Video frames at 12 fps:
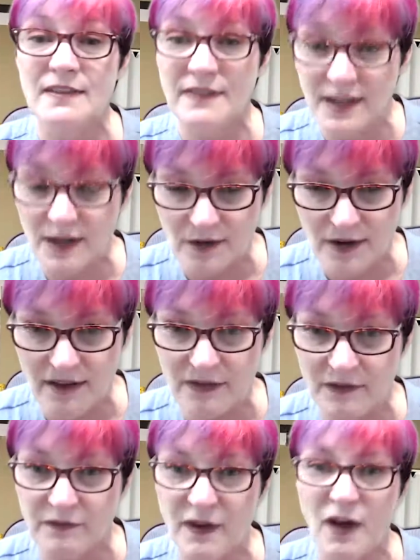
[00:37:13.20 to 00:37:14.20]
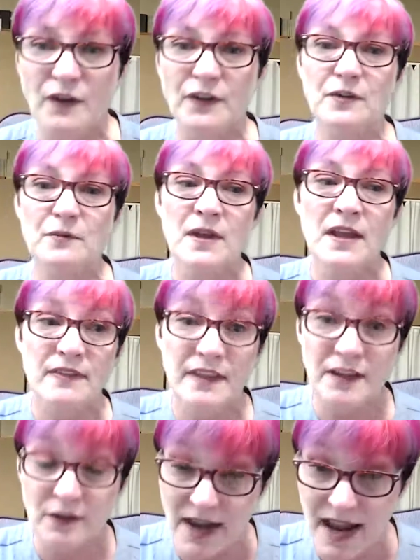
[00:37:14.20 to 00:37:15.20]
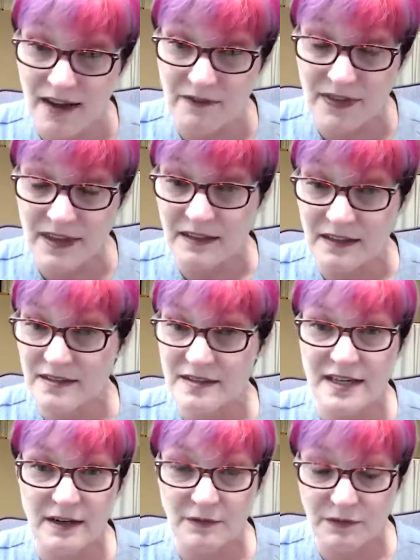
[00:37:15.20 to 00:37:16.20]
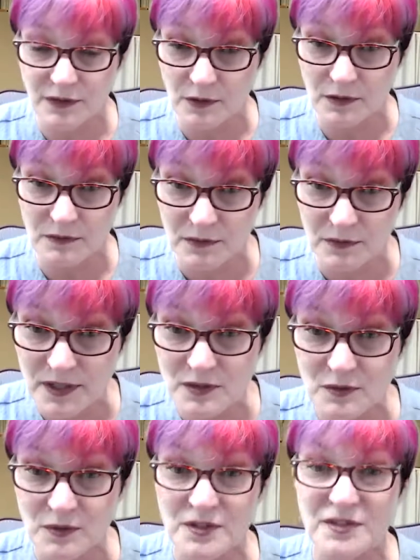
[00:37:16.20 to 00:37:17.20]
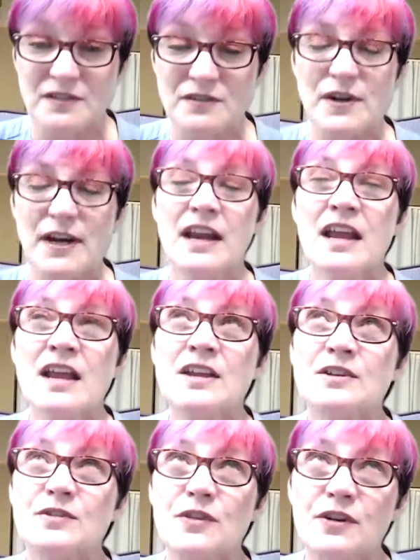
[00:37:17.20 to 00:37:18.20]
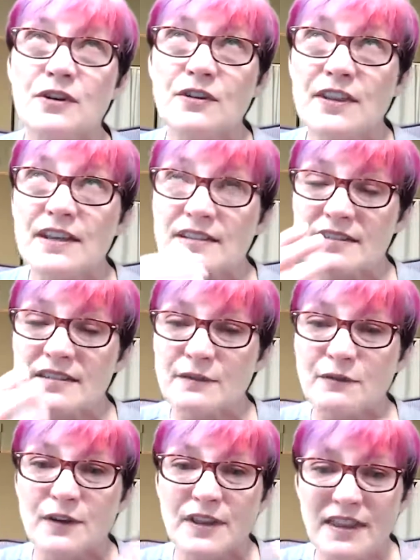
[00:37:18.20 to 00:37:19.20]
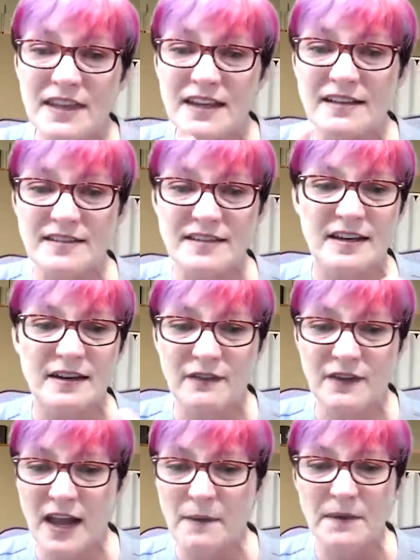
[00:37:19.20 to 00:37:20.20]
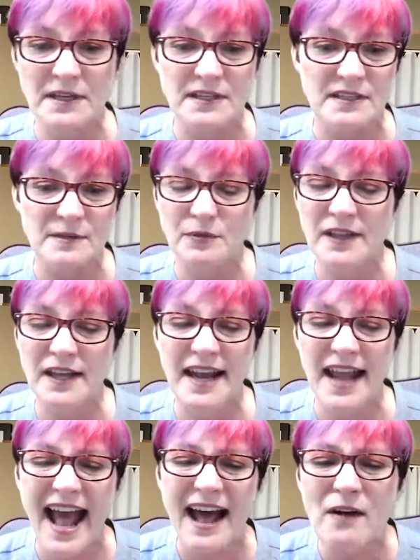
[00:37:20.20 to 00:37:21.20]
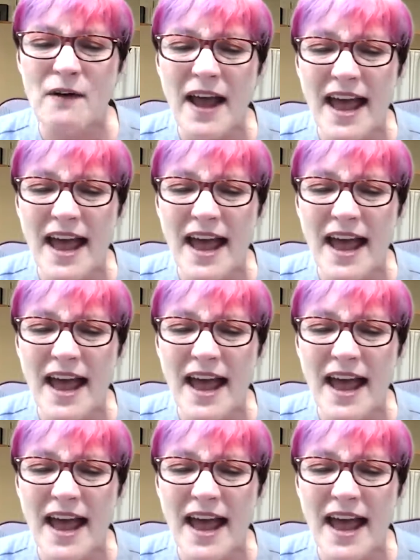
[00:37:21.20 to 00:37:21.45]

they don't have the volume. They don't have the steady flow of resources, right? So there are these different things that have come into play. How